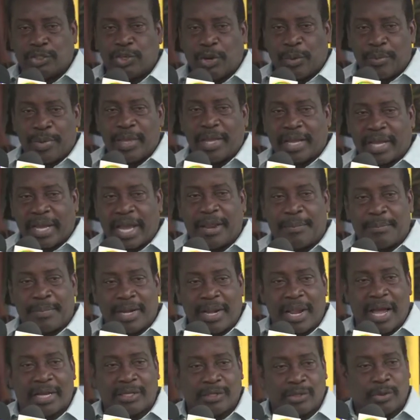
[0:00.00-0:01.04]
Jamaica, it
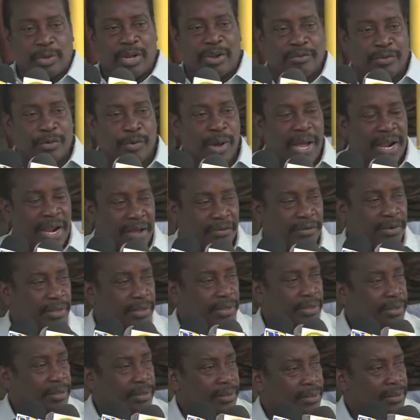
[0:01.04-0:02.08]
belongs to every one of
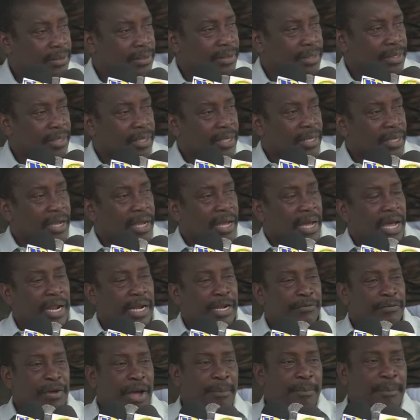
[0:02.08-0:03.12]
us. And
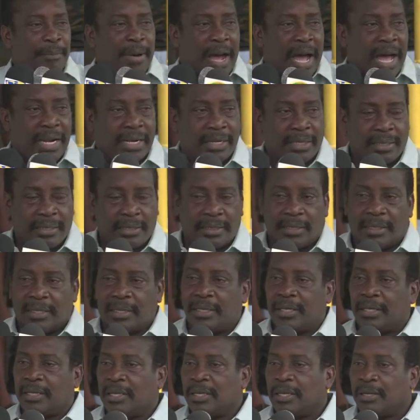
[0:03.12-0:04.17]
if a man
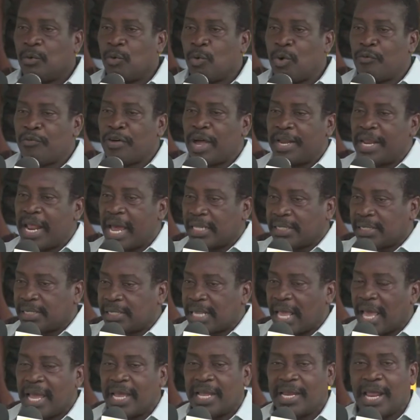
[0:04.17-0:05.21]
over that
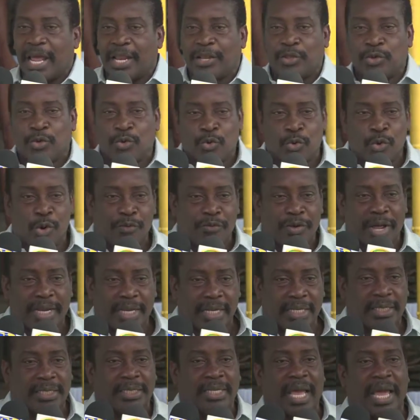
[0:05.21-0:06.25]
side and you over
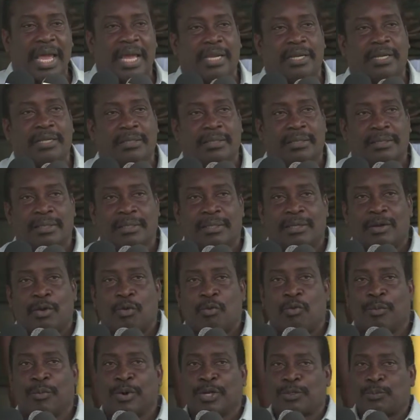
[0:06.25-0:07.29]
this side,
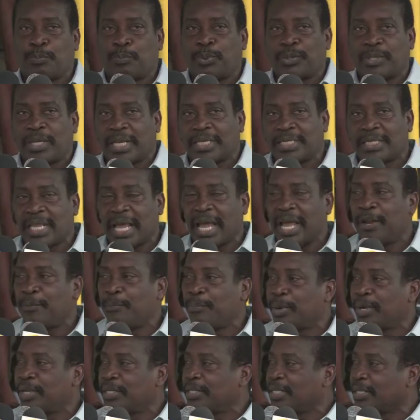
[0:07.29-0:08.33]
we must put aside
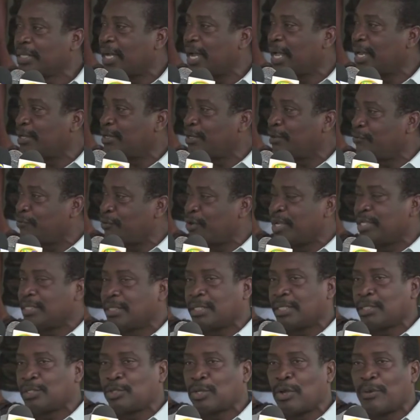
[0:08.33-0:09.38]
political
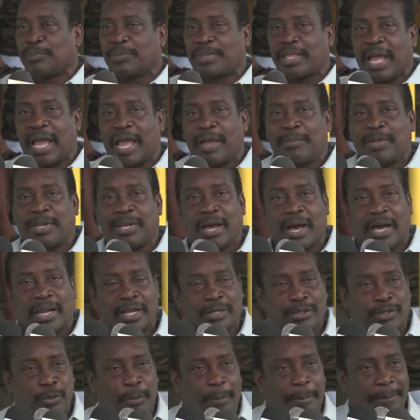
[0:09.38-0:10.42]
differences sometime in order
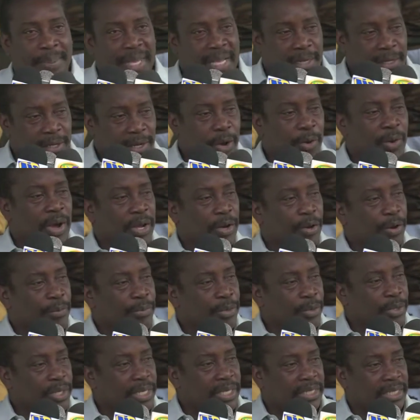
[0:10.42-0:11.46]
to build our
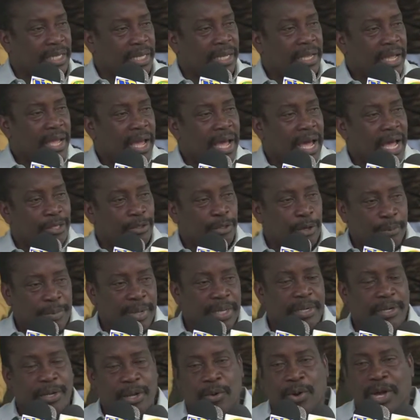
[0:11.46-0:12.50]
community and to
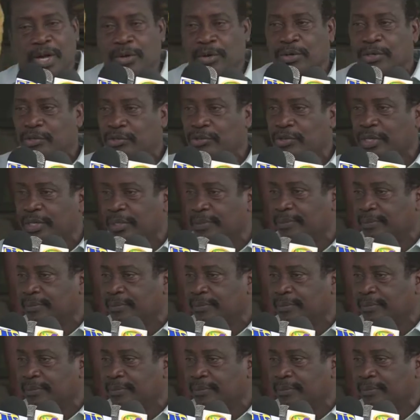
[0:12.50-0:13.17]
build our country.